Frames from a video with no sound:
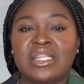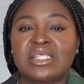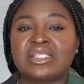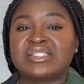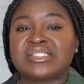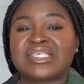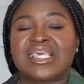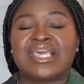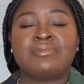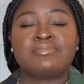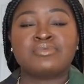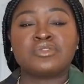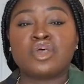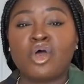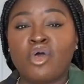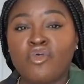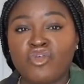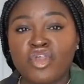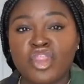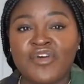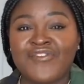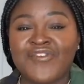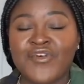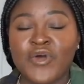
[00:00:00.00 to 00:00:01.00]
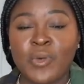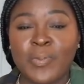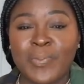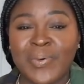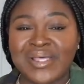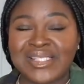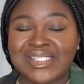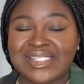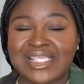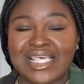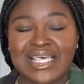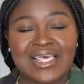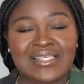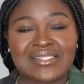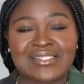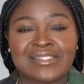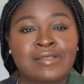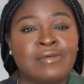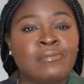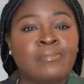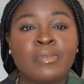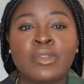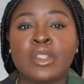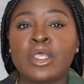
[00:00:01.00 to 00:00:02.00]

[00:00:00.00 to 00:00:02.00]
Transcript: It skims over the sis.